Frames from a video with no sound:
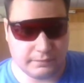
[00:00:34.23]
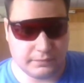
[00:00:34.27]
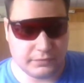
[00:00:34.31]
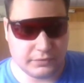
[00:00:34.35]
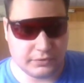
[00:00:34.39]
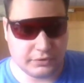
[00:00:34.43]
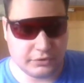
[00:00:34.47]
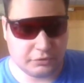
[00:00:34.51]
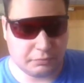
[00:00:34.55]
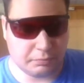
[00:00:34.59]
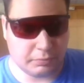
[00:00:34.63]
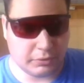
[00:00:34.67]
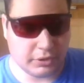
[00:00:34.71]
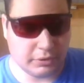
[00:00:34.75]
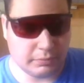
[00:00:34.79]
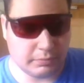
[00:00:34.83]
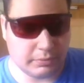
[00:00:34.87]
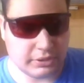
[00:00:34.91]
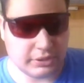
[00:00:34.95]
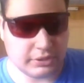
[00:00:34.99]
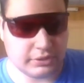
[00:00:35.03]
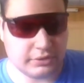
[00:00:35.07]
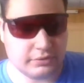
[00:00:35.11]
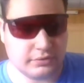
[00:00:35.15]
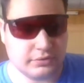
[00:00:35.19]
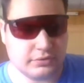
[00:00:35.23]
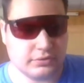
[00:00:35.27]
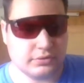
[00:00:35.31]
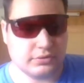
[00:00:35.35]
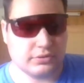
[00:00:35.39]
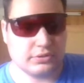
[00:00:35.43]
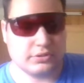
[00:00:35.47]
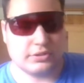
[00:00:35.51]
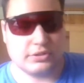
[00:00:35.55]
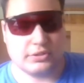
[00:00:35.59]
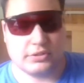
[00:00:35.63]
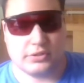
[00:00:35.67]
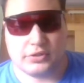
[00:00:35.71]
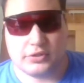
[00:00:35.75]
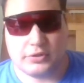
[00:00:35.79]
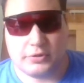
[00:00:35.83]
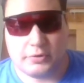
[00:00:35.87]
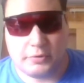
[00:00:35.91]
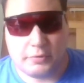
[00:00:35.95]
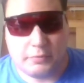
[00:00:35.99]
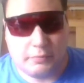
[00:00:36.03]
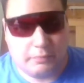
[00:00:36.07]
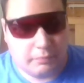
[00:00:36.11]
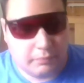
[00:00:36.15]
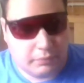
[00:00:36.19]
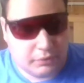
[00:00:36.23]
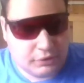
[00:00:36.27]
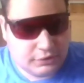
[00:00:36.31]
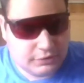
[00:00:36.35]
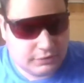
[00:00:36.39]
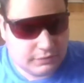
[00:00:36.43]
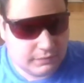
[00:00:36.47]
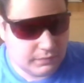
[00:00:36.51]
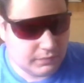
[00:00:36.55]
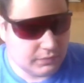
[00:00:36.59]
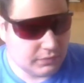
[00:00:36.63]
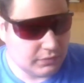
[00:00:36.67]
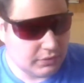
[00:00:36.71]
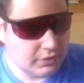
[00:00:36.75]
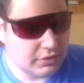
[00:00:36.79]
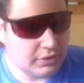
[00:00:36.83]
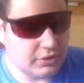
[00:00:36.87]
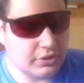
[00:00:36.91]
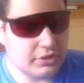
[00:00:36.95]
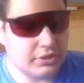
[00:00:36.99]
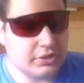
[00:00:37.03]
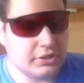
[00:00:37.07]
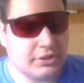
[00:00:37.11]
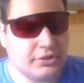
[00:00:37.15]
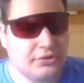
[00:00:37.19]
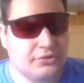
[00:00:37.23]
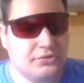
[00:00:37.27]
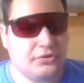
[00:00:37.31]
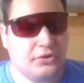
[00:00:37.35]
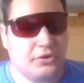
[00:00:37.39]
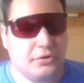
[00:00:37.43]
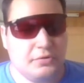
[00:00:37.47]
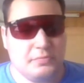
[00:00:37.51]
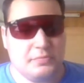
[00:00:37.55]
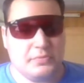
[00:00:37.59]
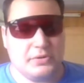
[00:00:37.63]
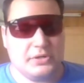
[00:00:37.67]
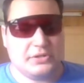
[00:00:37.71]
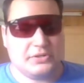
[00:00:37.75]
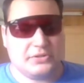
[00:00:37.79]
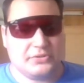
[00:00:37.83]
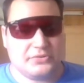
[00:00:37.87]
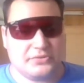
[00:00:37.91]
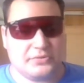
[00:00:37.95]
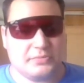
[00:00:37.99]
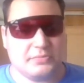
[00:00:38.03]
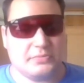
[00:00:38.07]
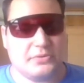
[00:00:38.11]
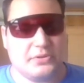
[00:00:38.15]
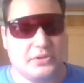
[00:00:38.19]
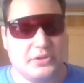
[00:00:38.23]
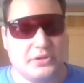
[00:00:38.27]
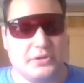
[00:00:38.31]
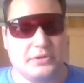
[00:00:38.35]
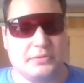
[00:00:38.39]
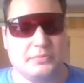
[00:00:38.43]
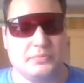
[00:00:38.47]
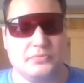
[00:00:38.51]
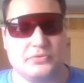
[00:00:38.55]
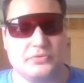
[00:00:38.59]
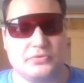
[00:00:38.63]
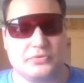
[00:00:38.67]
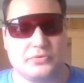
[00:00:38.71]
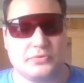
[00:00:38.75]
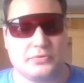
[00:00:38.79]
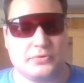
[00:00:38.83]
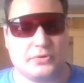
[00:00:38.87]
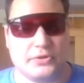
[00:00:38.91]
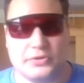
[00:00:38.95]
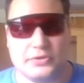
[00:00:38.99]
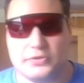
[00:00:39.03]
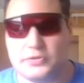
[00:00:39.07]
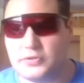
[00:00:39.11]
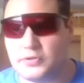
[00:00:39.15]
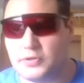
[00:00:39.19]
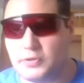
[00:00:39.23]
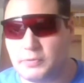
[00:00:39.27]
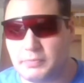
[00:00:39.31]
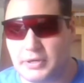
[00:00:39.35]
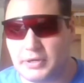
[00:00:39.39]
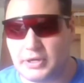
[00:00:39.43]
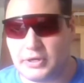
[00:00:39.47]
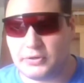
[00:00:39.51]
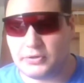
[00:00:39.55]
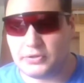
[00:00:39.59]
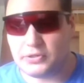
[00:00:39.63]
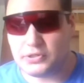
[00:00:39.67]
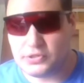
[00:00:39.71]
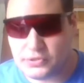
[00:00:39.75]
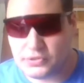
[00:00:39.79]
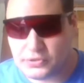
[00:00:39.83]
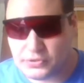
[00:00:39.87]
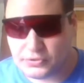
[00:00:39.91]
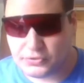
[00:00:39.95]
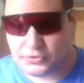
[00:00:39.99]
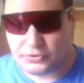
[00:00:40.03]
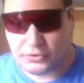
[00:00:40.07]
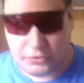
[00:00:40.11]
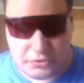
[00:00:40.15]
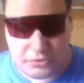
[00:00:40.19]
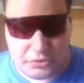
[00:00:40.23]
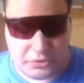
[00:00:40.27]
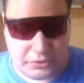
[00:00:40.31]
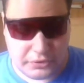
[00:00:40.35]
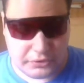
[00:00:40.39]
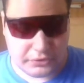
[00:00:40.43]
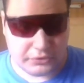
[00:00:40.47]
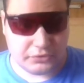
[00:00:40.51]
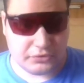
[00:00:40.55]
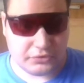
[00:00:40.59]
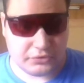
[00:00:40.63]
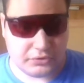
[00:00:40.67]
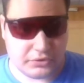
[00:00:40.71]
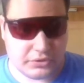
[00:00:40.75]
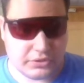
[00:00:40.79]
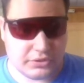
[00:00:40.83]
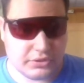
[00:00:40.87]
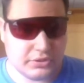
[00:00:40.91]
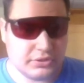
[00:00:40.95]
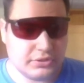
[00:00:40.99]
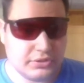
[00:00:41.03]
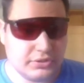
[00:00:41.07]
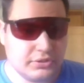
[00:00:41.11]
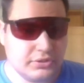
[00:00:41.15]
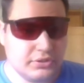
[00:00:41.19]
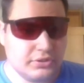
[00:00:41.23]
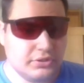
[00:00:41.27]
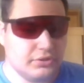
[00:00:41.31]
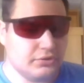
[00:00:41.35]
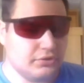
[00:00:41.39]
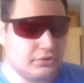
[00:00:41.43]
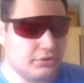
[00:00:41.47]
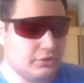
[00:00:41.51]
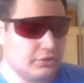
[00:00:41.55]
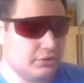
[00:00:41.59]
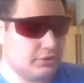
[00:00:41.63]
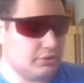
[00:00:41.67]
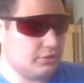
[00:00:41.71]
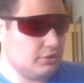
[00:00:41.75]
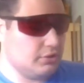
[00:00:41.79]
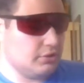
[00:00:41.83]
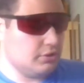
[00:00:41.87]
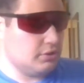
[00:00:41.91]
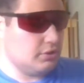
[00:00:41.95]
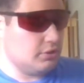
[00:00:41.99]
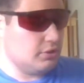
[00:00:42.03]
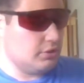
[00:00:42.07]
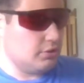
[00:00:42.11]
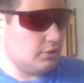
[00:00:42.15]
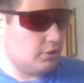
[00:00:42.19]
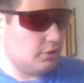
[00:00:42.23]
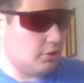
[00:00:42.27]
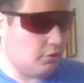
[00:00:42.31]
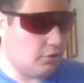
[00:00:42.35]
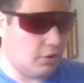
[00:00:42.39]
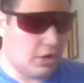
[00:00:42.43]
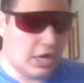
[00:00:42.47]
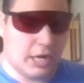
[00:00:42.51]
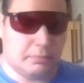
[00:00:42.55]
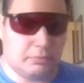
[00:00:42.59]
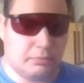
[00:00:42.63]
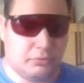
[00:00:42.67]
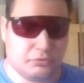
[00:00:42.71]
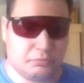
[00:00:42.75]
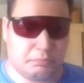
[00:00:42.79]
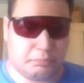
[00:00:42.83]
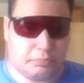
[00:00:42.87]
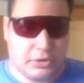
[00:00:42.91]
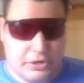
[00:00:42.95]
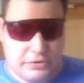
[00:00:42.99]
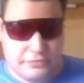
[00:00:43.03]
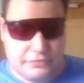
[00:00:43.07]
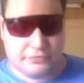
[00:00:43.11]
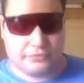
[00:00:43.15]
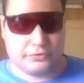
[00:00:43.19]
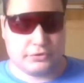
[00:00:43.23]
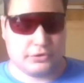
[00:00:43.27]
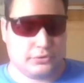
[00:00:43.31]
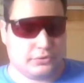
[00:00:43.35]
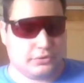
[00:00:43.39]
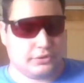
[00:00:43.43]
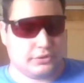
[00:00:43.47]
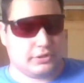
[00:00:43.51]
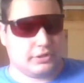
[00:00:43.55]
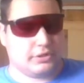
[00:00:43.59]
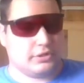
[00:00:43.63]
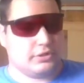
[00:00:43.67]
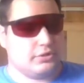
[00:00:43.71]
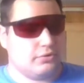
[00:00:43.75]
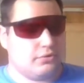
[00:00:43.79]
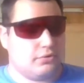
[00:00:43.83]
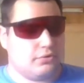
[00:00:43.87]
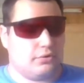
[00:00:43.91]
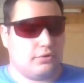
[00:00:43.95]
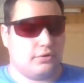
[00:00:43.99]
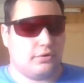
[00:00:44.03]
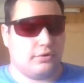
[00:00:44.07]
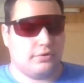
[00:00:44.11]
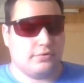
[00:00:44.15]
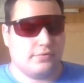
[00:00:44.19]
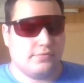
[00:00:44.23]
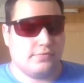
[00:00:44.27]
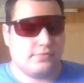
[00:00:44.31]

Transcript: He's pretty big, but he started making some claims, right, about certain things, like, oh, Apple's brave for doing it, or,